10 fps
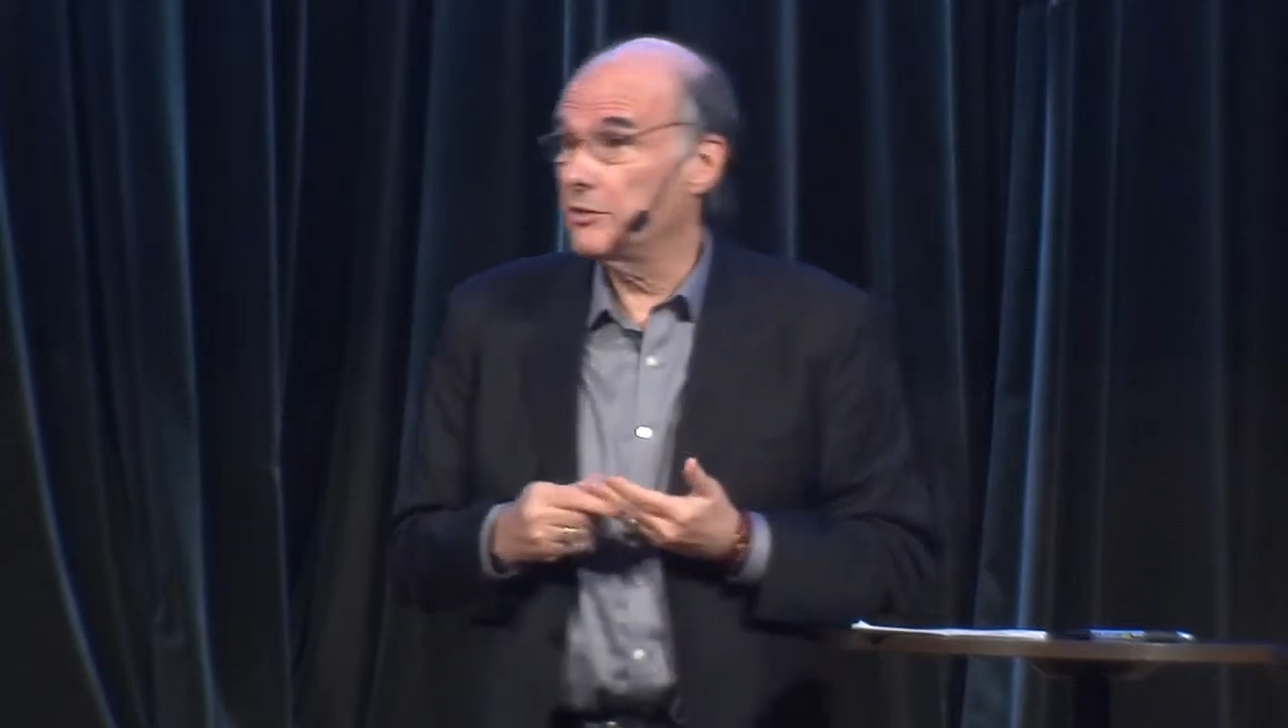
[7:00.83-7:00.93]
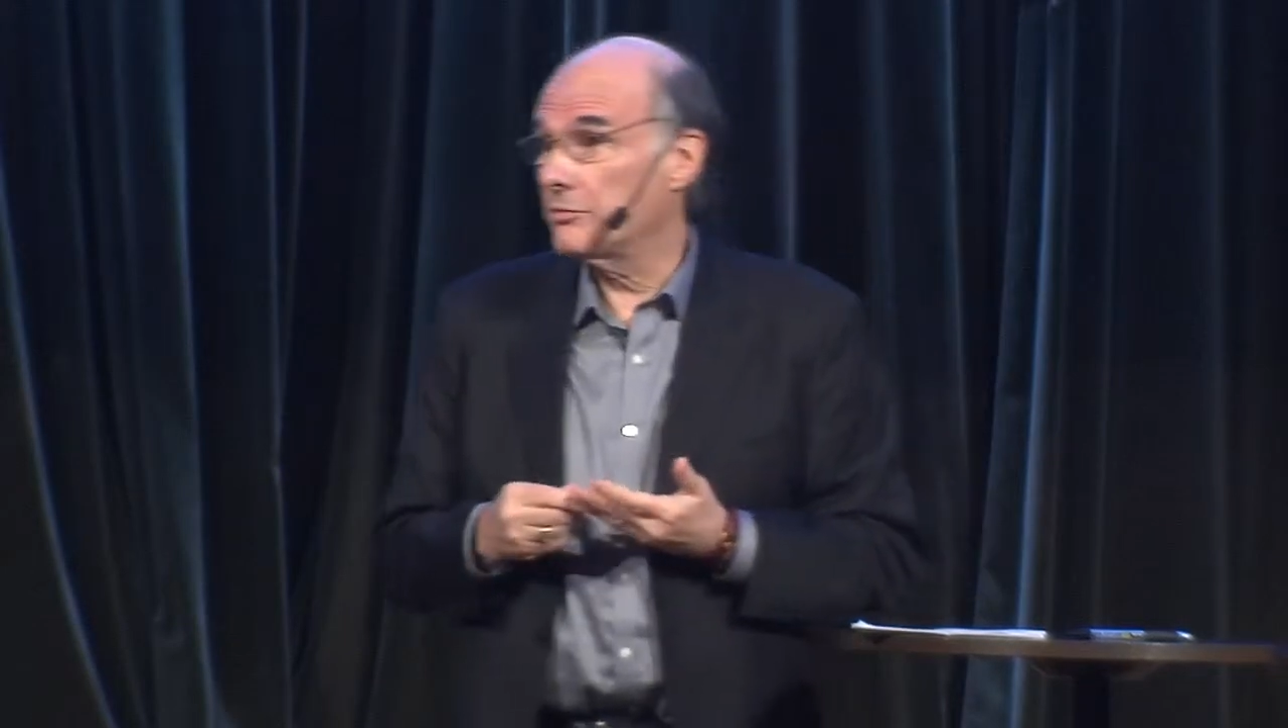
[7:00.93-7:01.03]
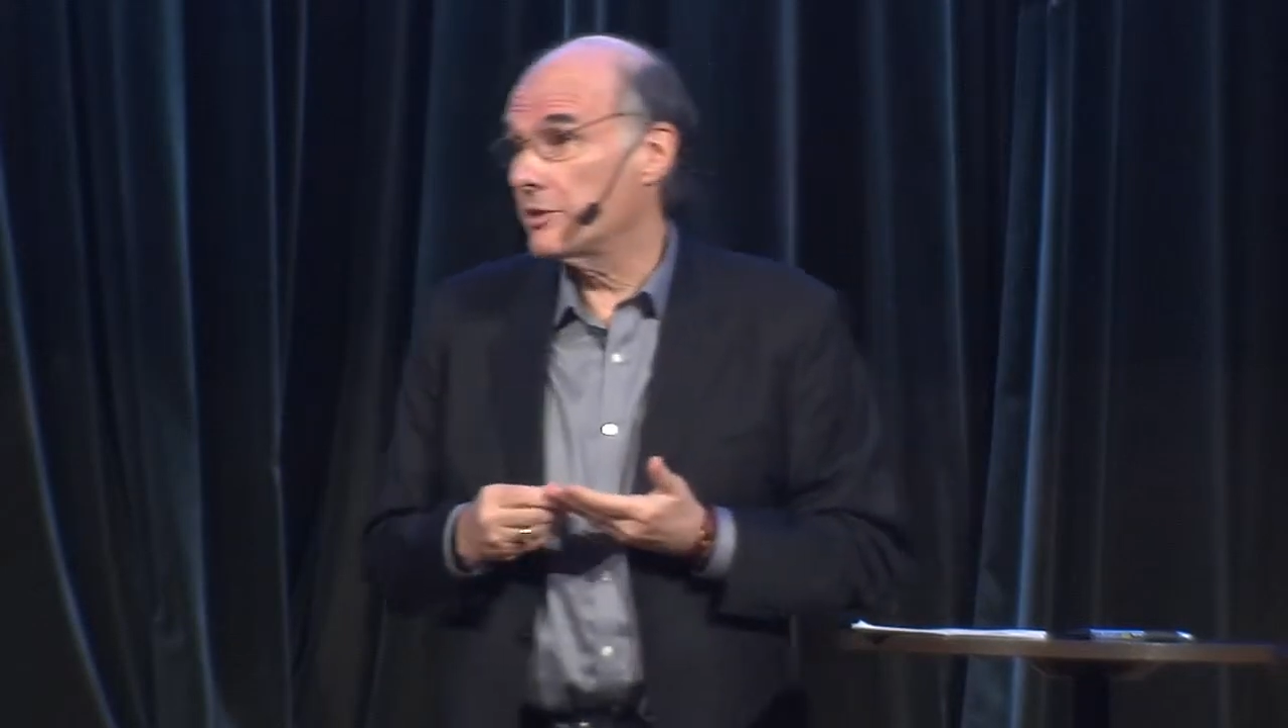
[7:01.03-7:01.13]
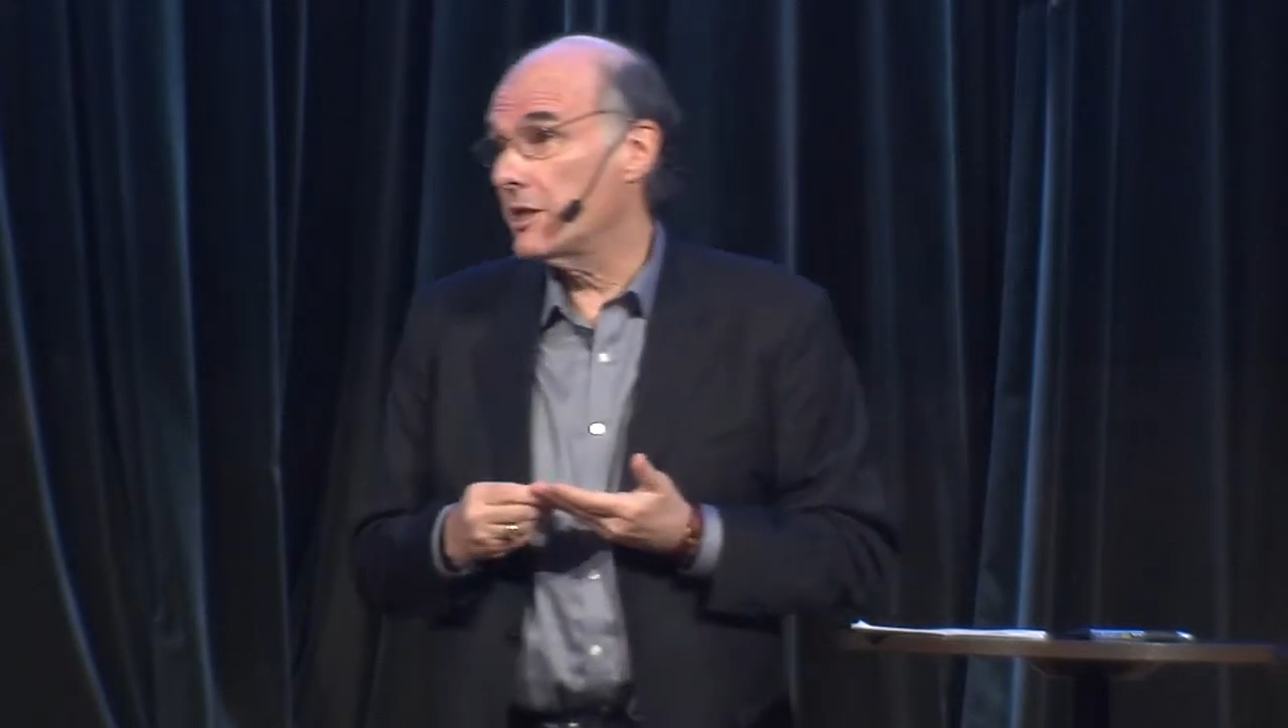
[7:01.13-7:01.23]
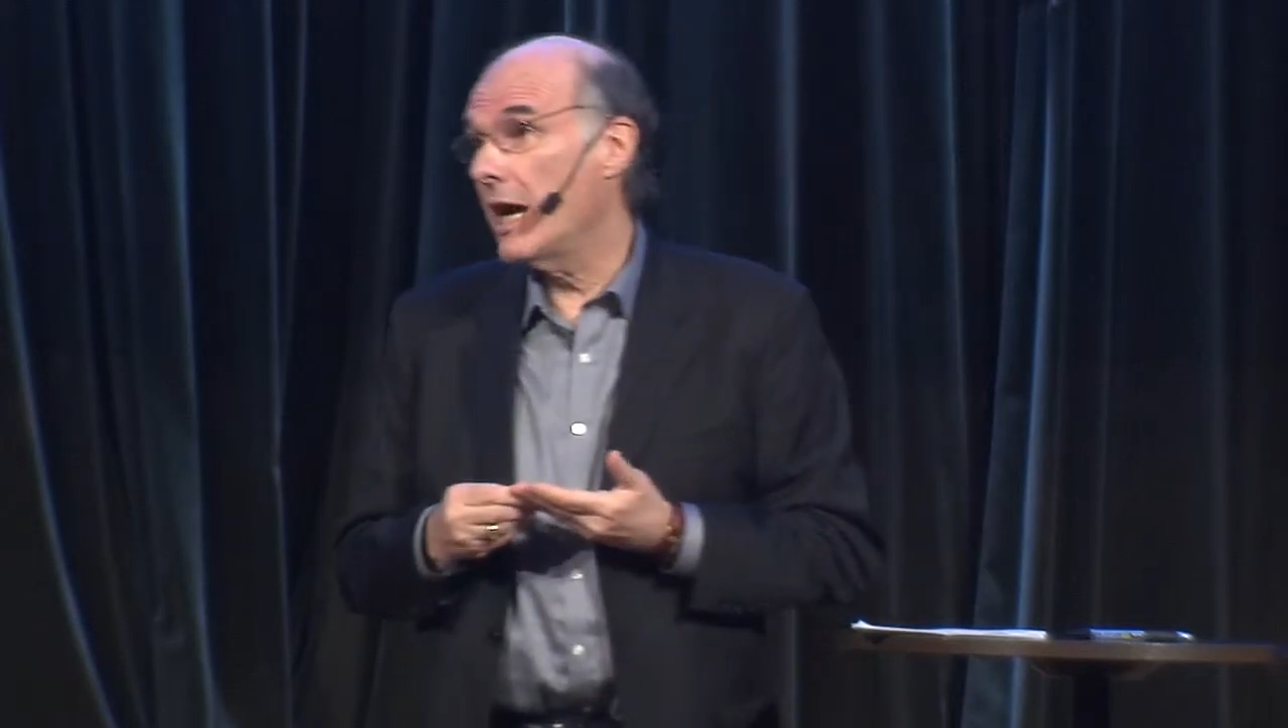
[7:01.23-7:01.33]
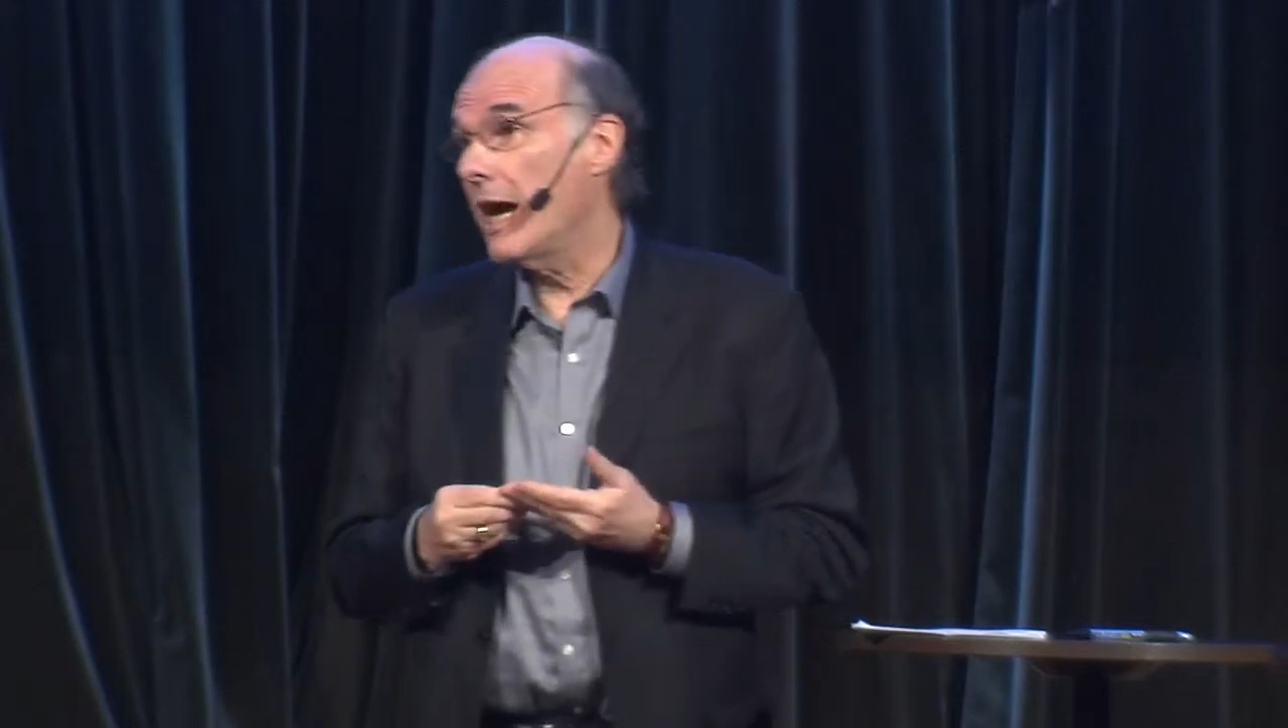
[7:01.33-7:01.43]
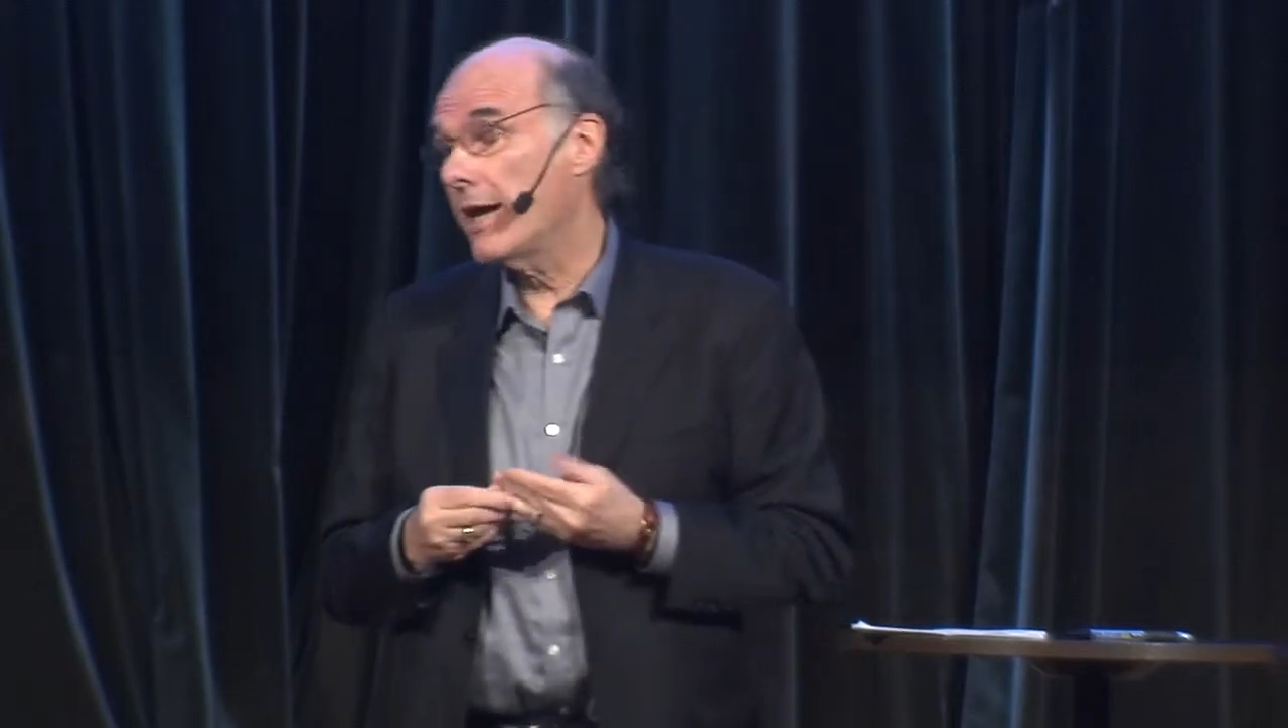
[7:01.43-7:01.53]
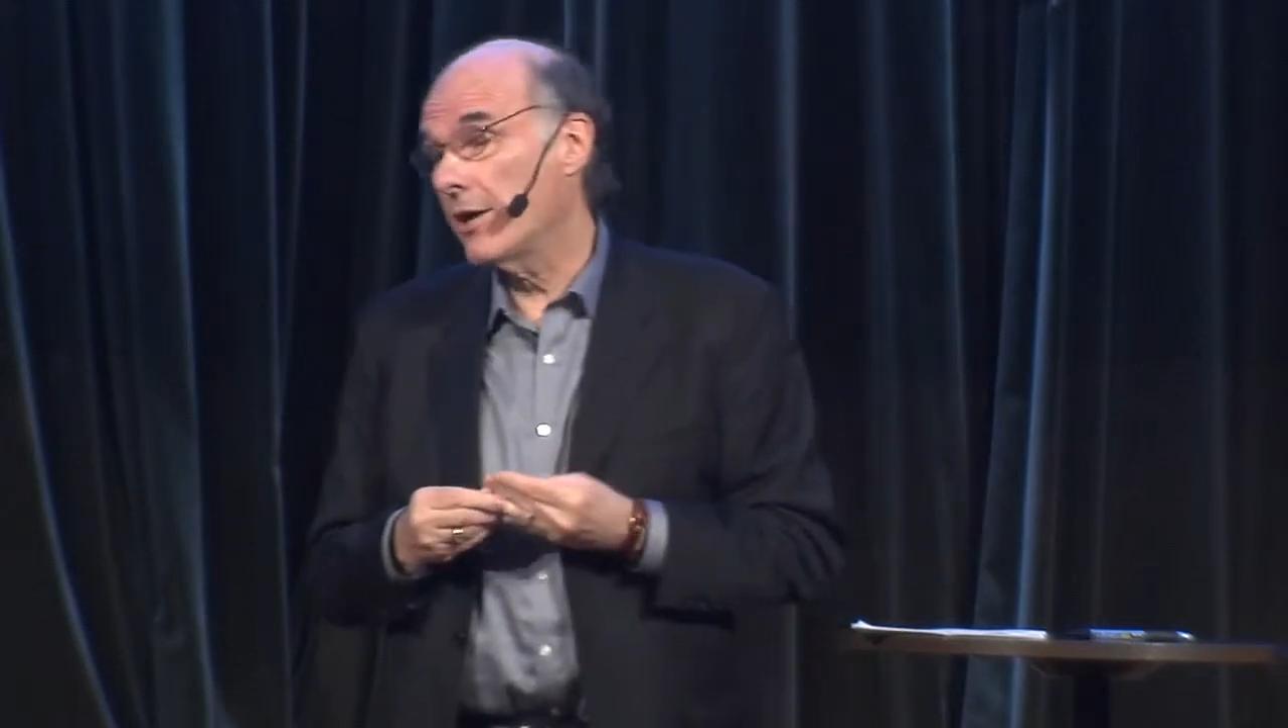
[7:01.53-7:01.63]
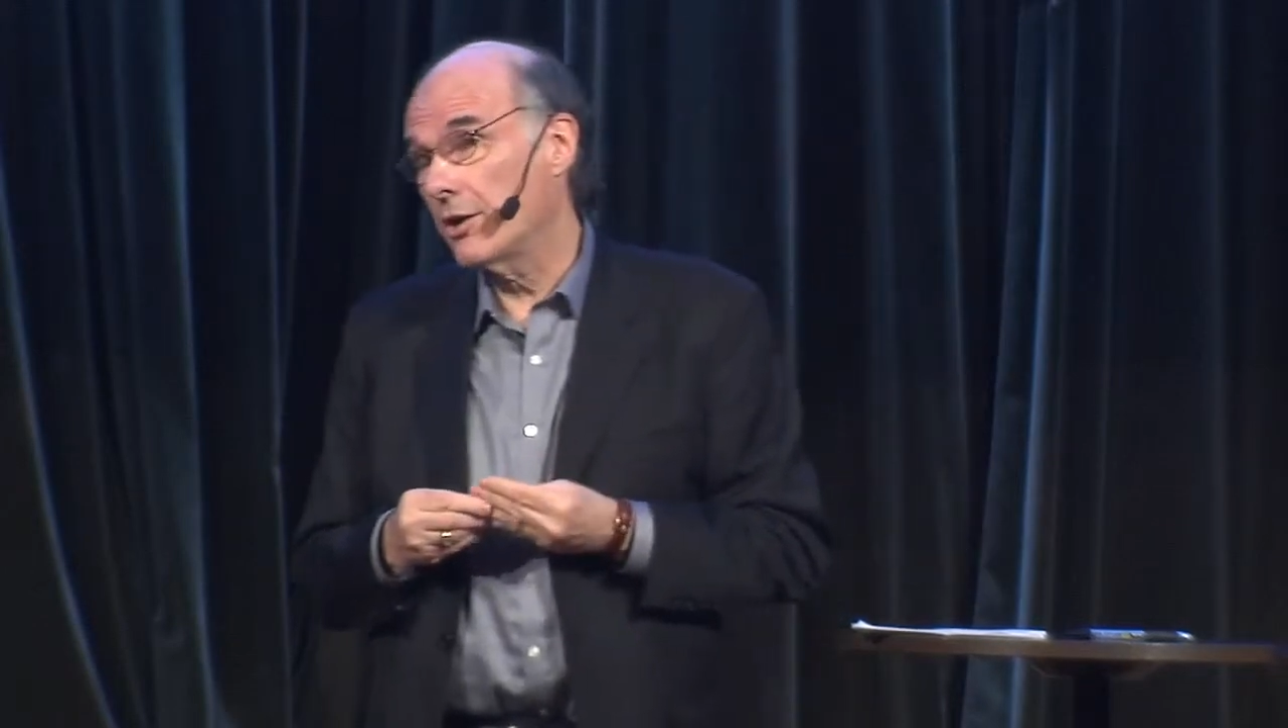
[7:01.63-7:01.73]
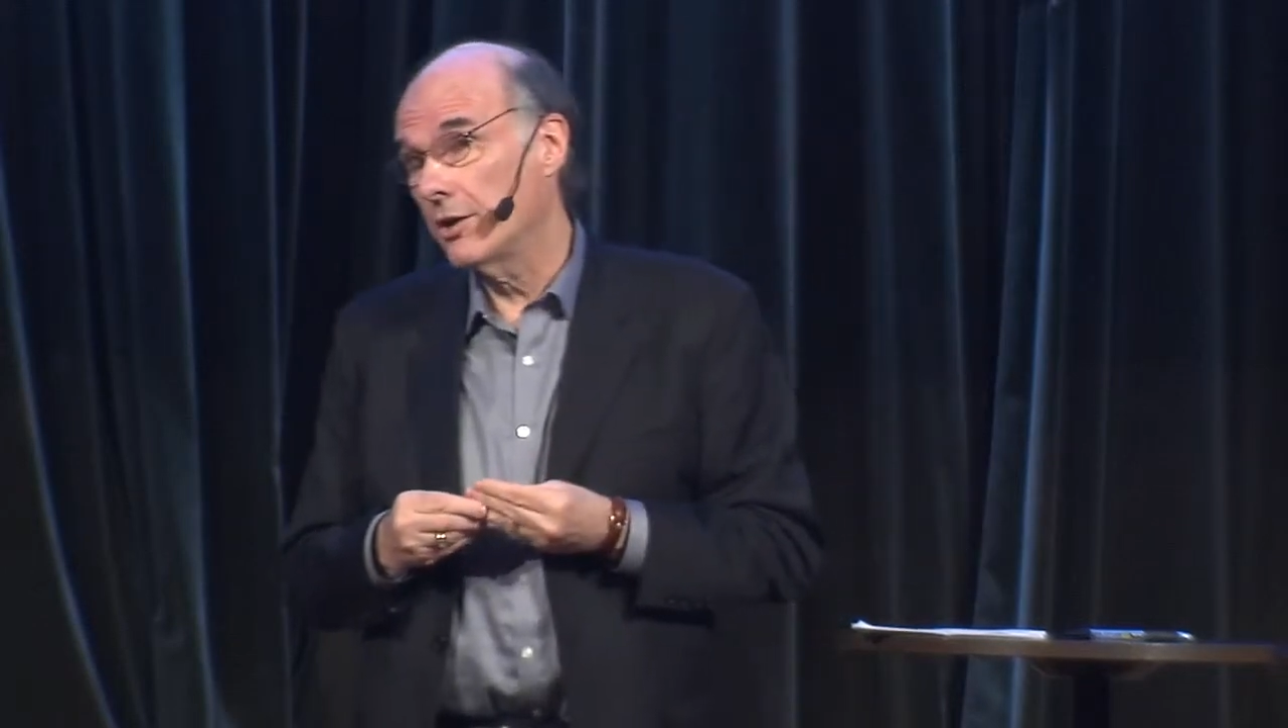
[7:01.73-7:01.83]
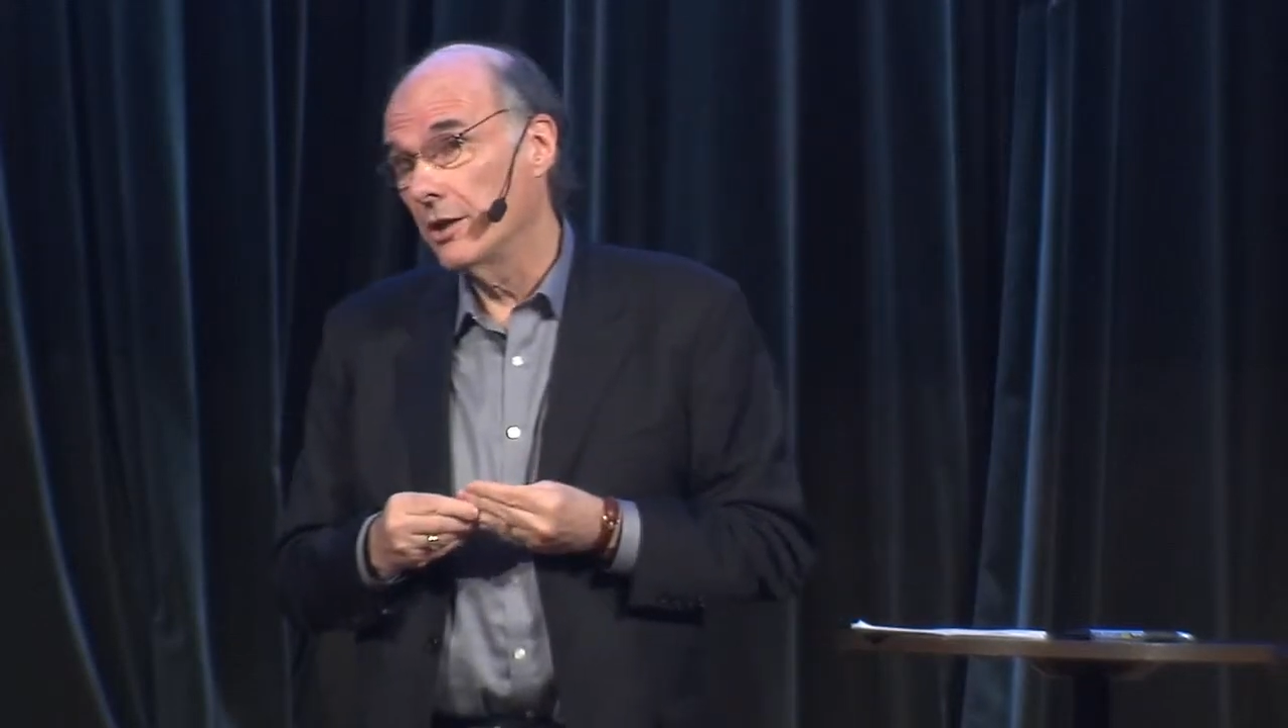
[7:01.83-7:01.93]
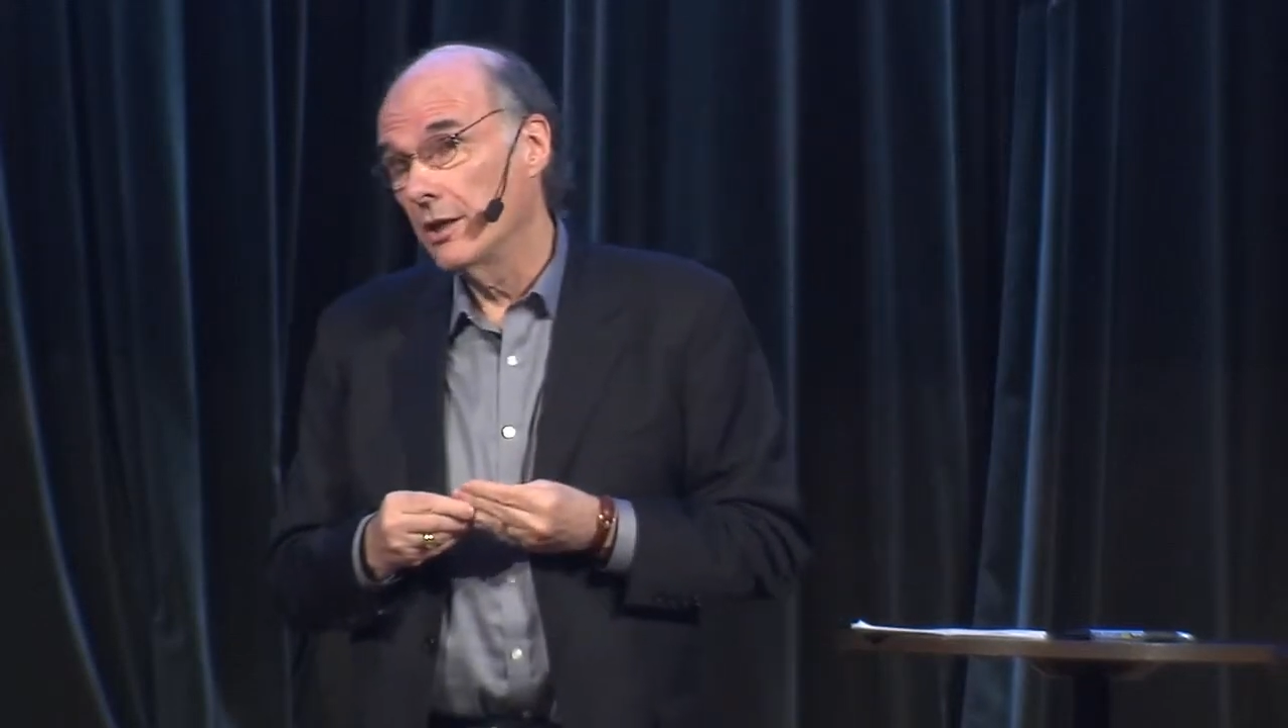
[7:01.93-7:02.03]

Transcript: retire,